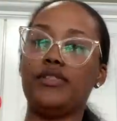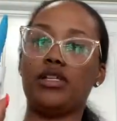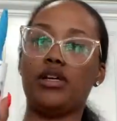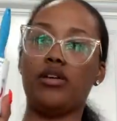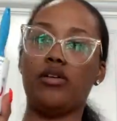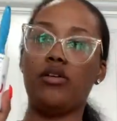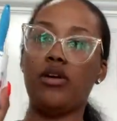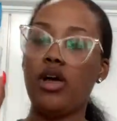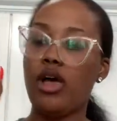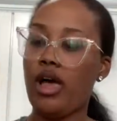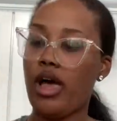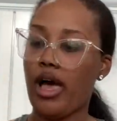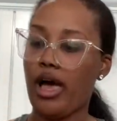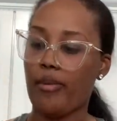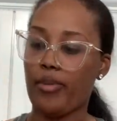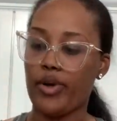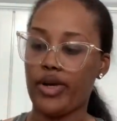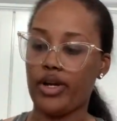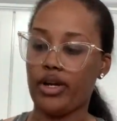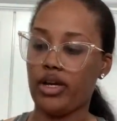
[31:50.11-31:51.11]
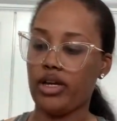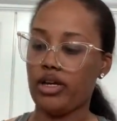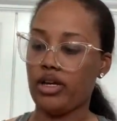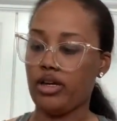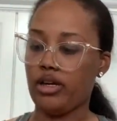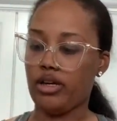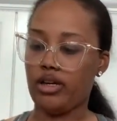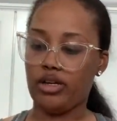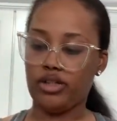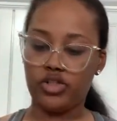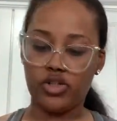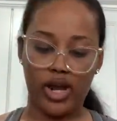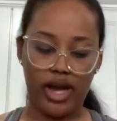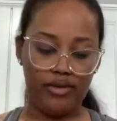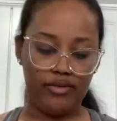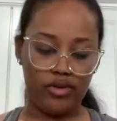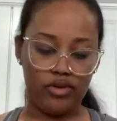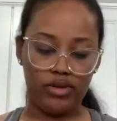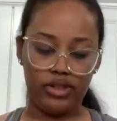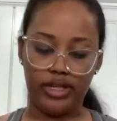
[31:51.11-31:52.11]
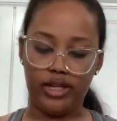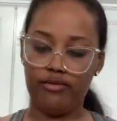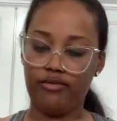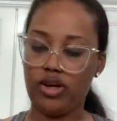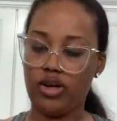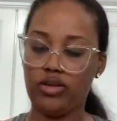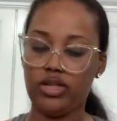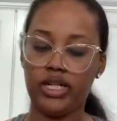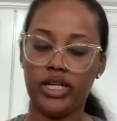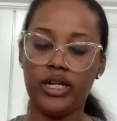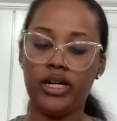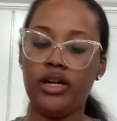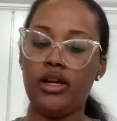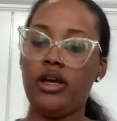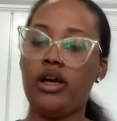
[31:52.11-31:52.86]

So I put a travel lint roller,